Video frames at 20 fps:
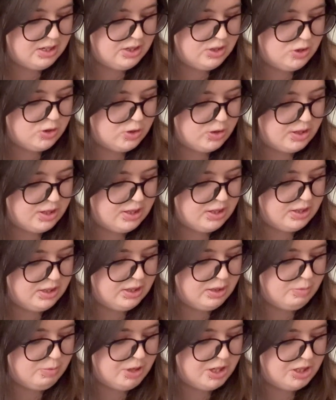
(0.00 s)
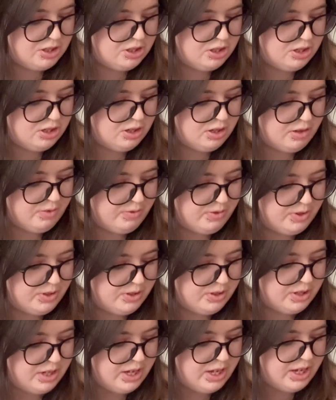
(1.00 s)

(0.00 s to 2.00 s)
intricately imagined novel